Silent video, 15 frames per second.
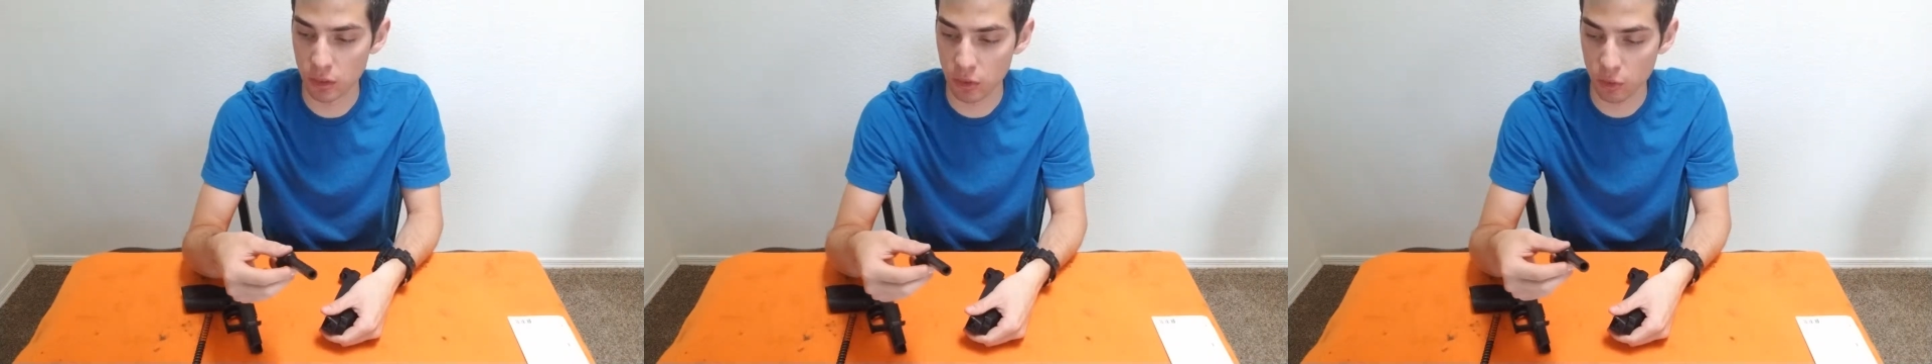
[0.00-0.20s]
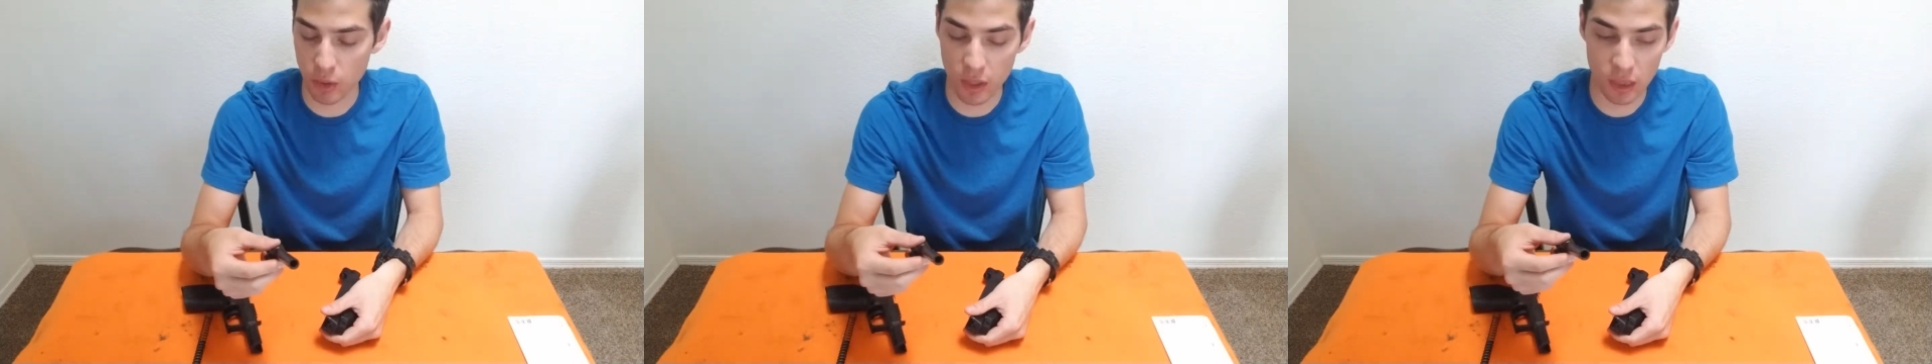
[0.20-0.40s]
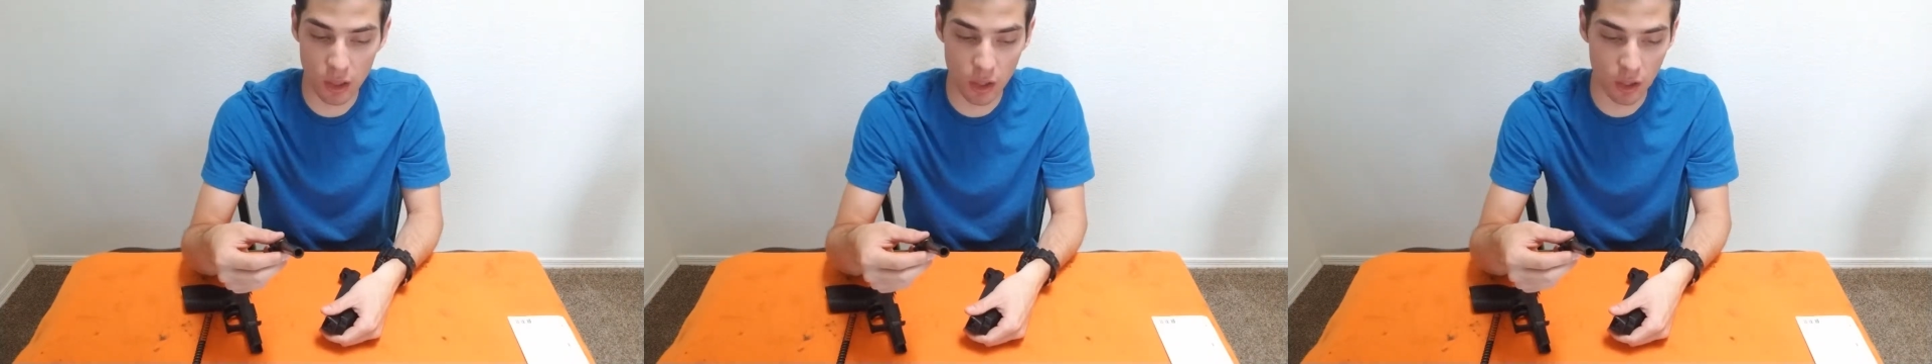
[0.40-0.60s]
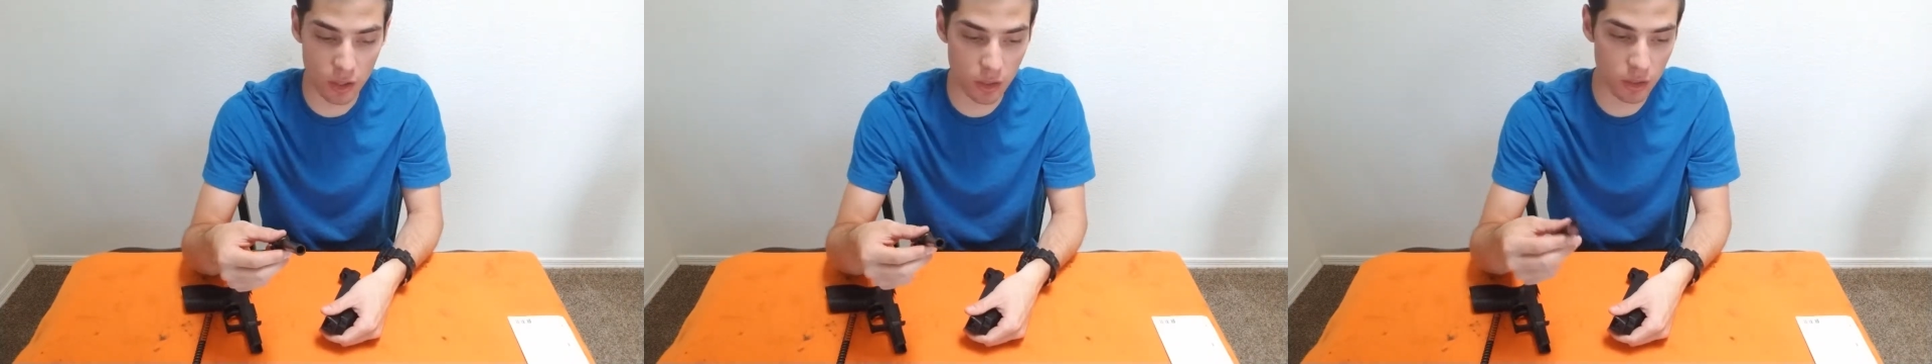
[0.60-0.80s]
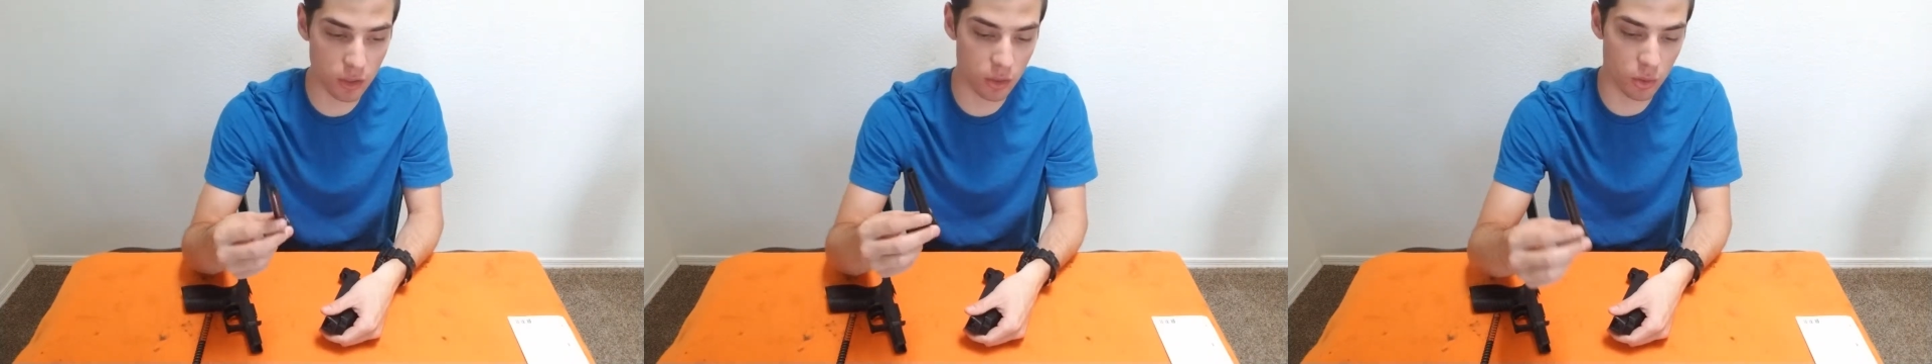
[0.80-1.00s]
thread
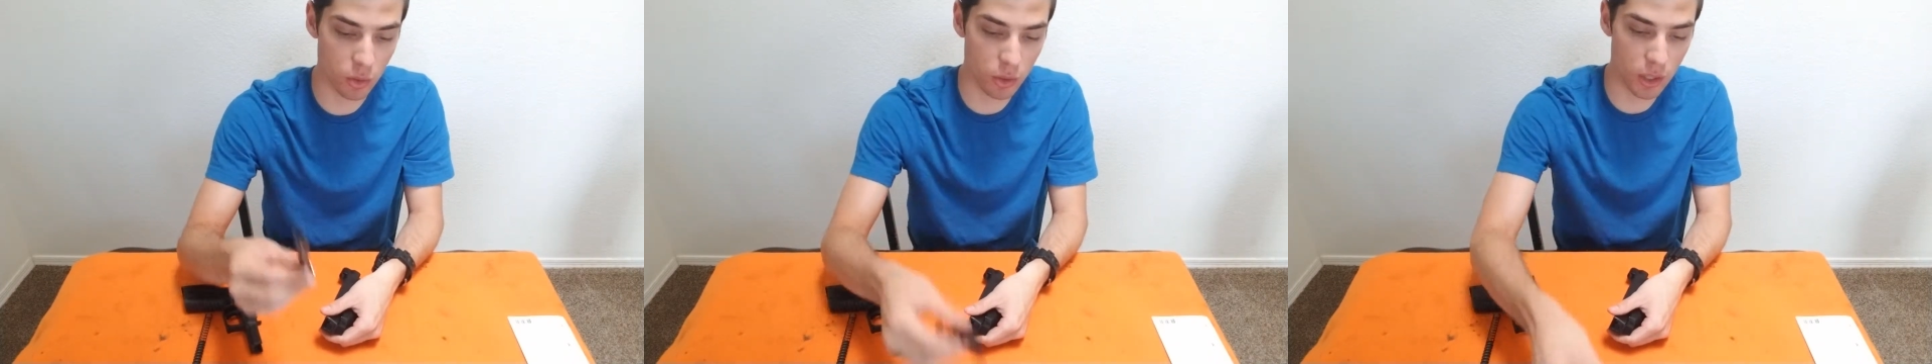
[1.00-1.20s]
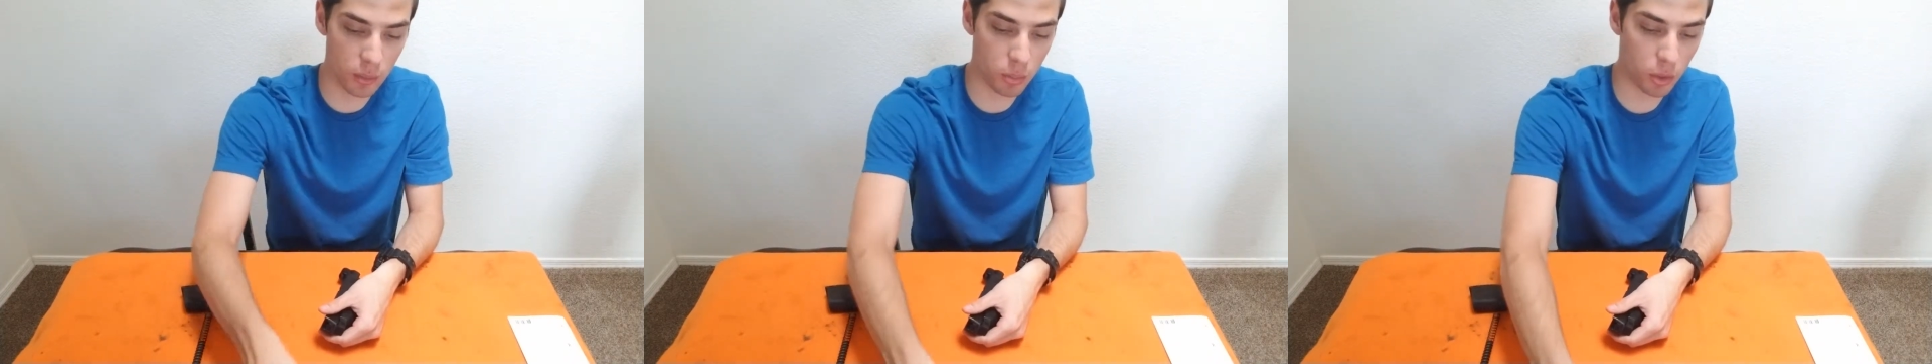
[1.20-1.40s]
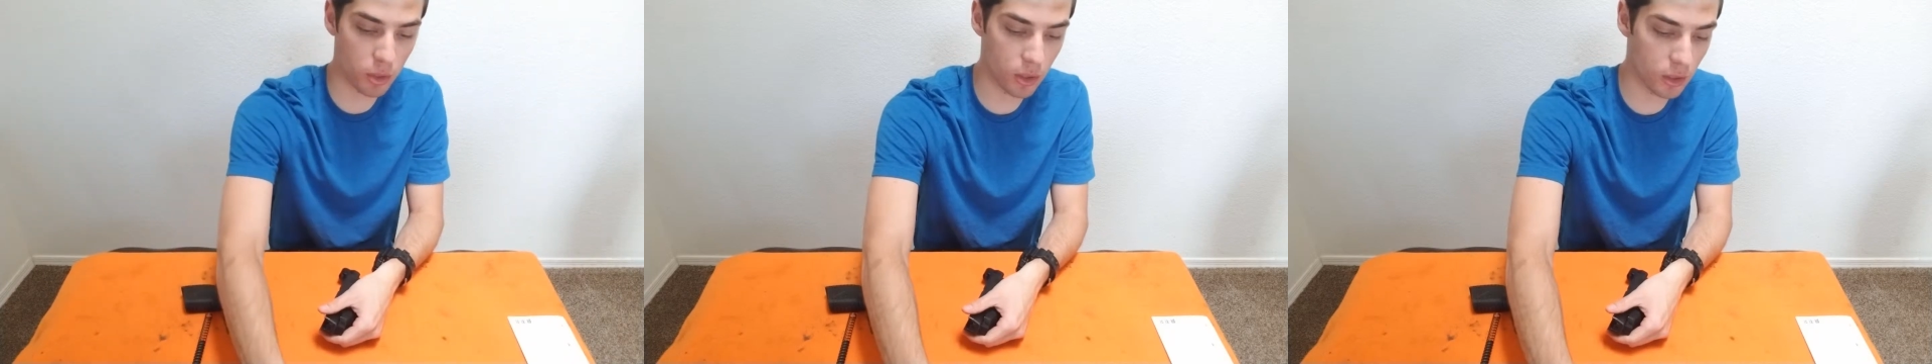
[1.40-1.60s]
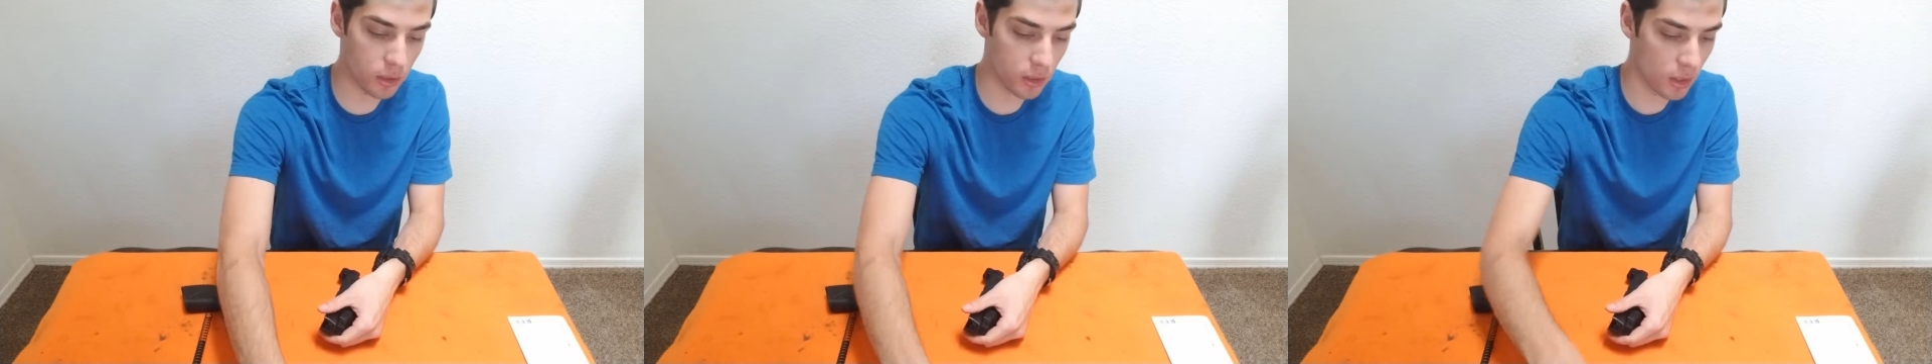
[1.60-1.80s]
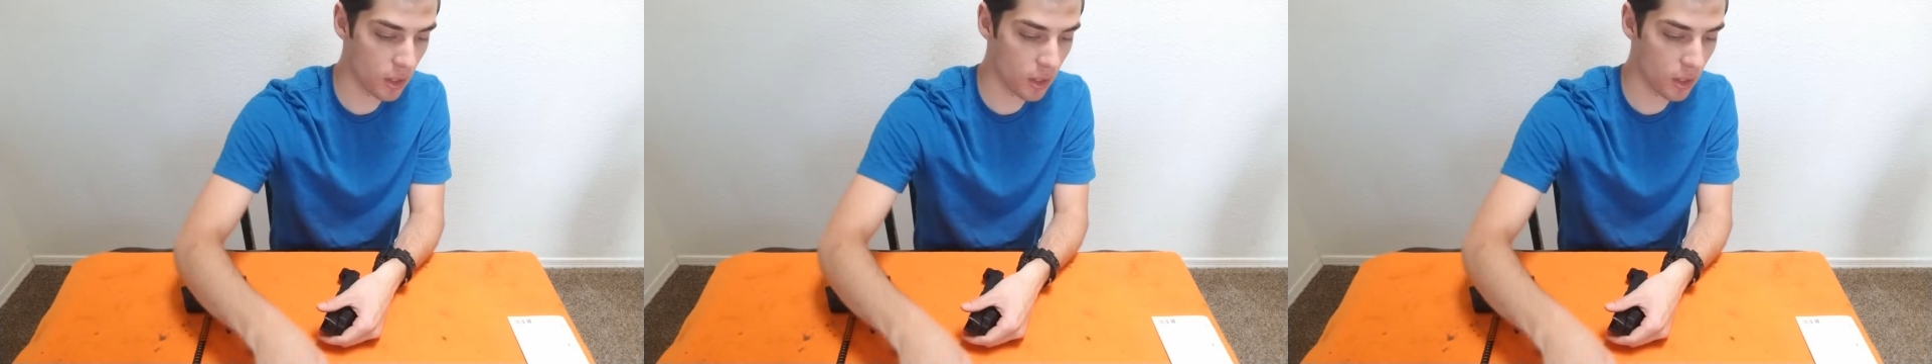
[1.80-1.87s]
locker to get put on.